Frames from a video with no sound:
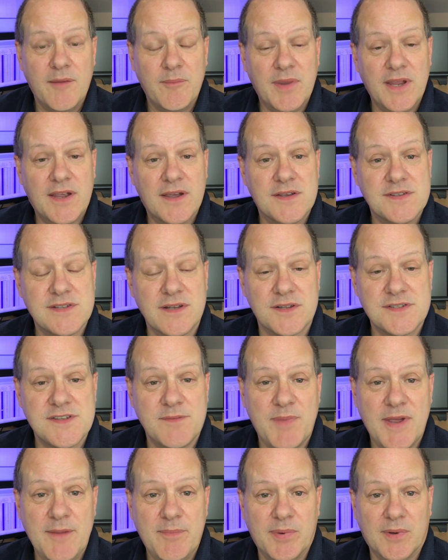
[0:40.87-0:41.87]
because lots
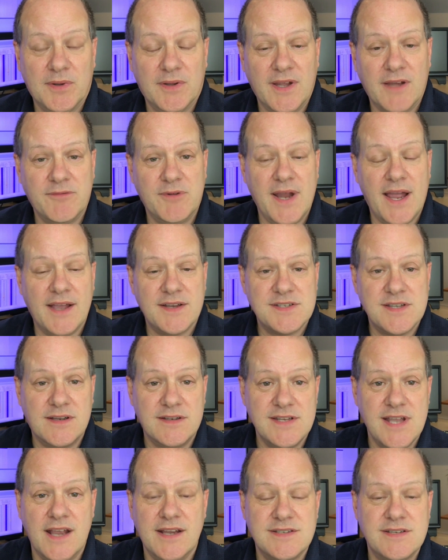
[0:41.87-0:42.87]
of people have
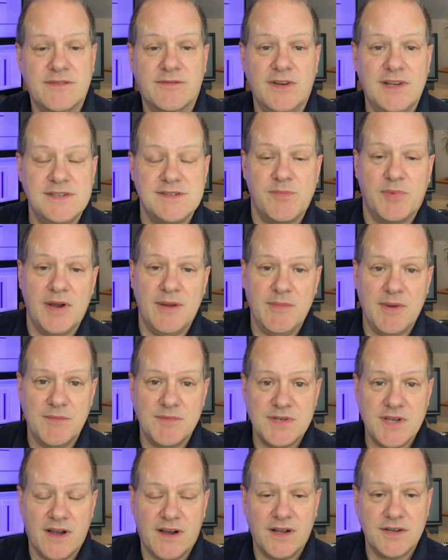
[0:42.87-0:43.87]
reacted negatively to
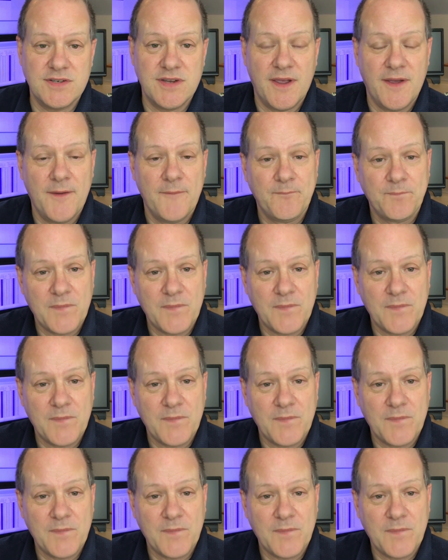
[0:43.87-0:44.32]
premium charge,